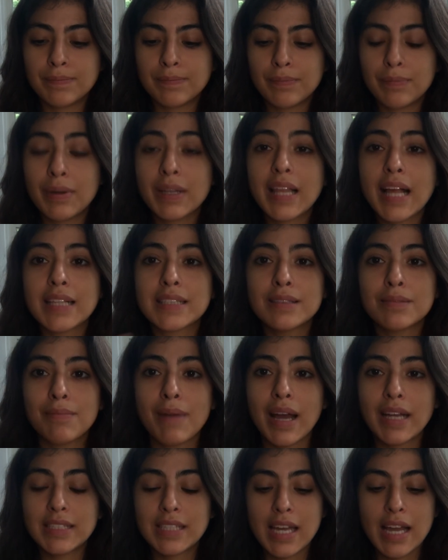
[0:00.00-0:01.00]
But that's
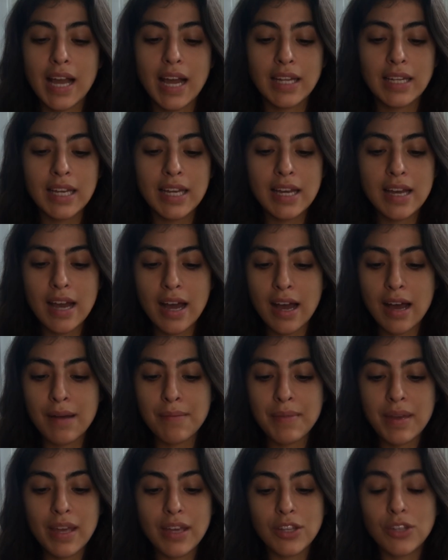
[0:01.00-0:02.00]
my take on it.
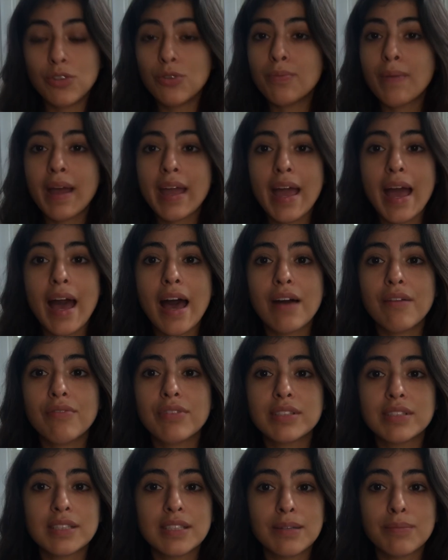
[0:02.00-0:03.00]
You might have a
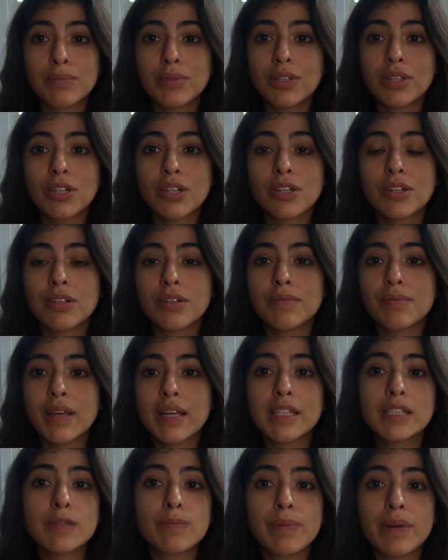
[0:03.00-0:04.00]
similar
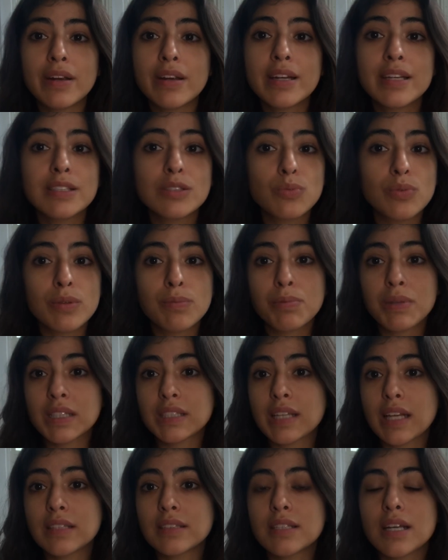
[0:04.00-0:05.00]
experience with
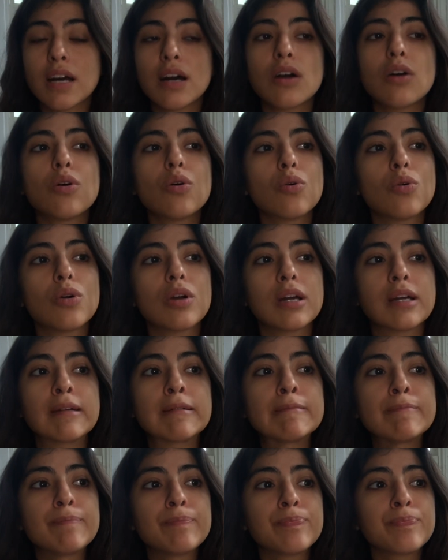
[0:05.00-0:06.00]
Placenta
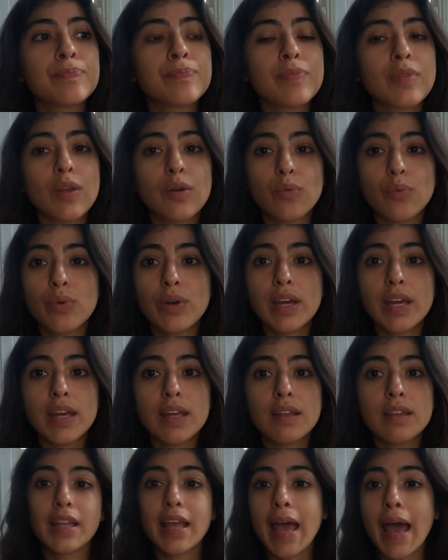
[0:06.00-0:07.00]
or
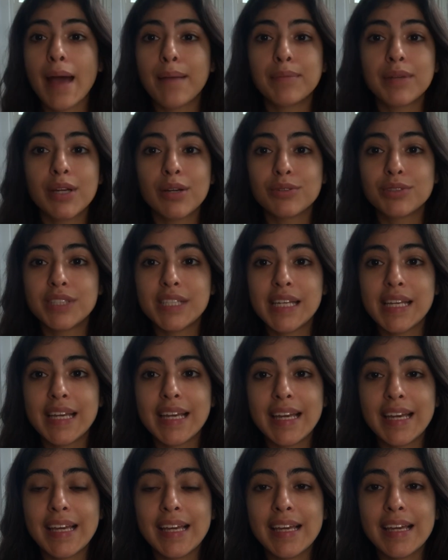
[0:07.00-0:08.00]
with
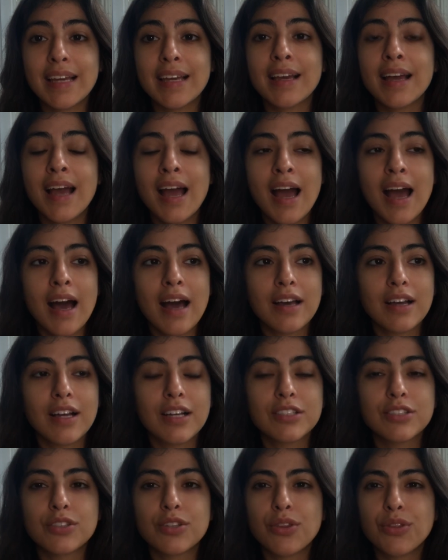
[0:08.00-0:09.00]
Amniotique E,
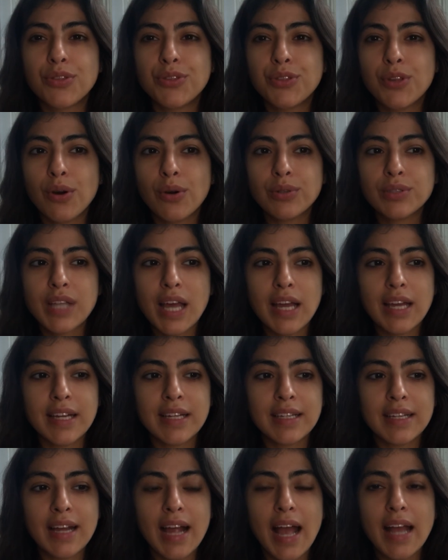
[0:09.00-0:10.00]
because those I
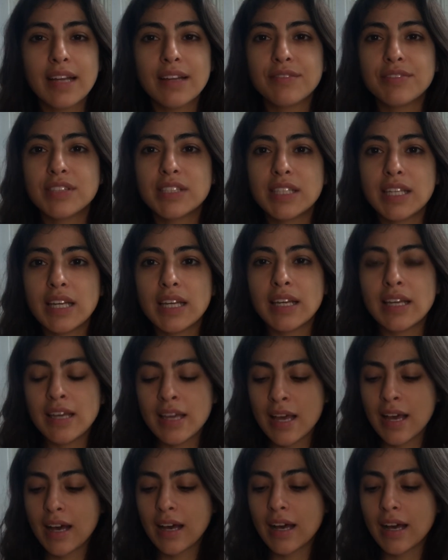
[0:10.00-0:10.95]
can kind of see